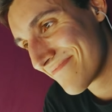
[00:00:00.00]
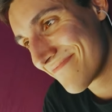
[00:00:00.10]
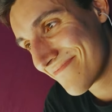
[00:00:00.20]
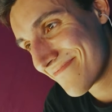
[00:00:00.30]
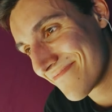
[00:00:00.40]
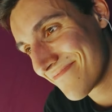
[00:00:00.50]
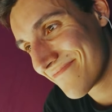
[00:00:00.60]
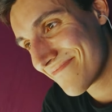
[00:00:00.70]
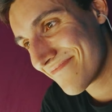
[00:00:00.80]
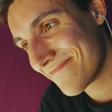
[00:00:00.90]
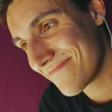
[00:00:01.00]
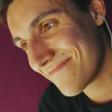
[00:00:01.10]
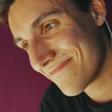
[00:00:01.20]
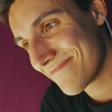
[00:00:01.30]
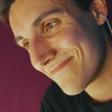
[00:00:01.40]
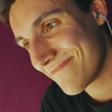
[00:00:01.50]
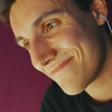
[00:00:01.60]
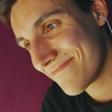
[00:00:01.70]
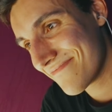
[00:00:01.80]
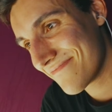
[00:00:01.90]
times in your life
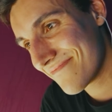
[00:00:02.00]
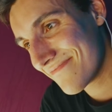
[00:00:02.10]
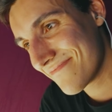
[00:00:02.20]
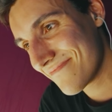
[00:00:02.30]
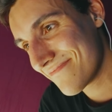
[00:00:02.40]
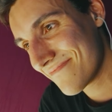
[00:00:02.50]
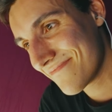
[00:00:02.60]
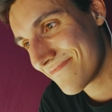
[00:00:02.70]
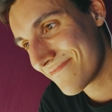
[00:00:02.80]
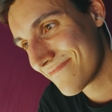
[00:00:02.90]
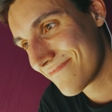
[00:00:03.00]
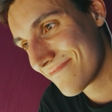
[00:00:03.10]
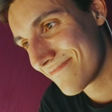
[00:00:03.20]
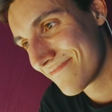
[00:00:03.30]
that define who you are,